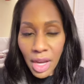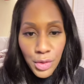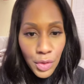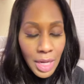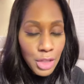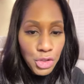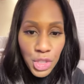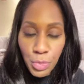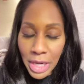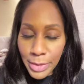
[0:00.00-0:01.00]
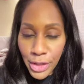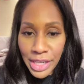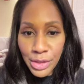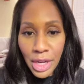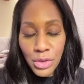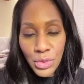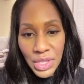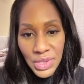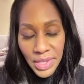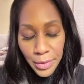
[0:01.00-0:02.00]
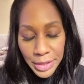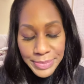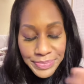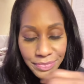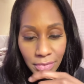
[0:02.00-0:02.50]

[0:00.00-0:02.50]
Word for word: neurologists, primary care doctors, etc.